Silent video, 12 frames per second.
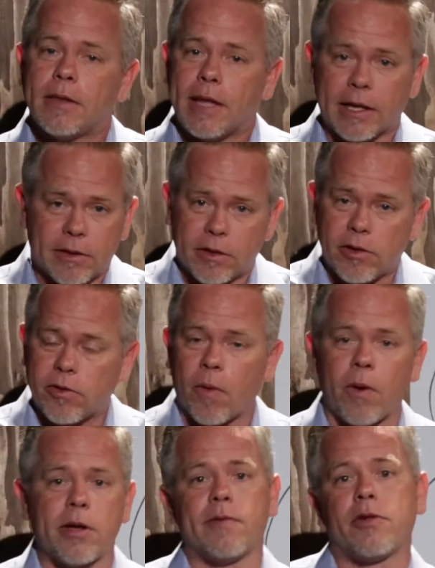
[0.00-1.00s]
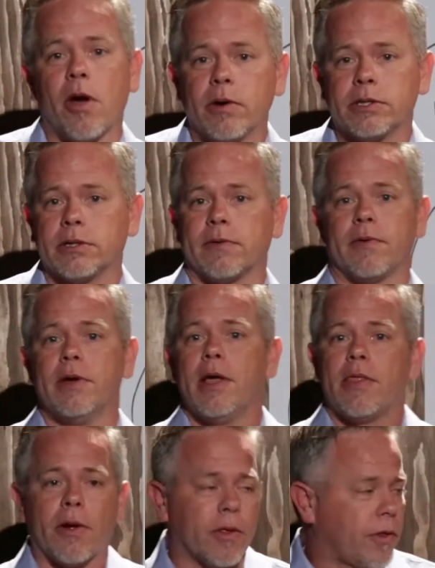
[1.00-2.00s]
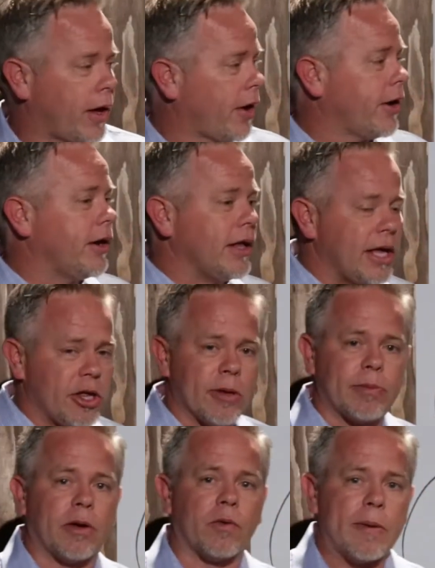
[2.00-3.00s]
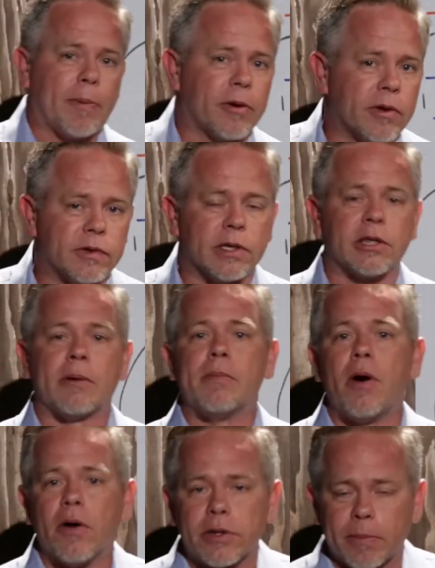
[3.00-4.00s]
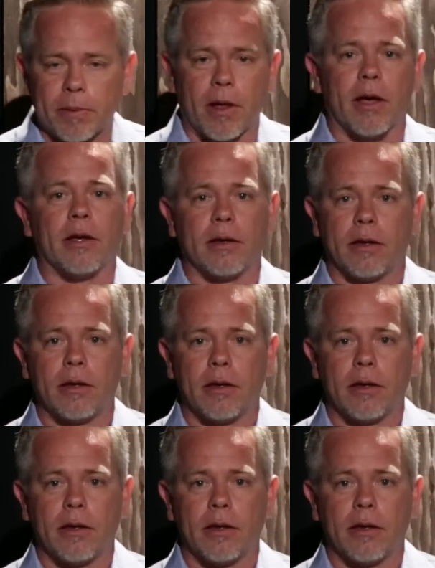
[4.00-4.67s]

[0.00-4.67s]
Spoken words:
That's the story of Joseph. They're there in Egypt, they're reproducing, they're multiplying.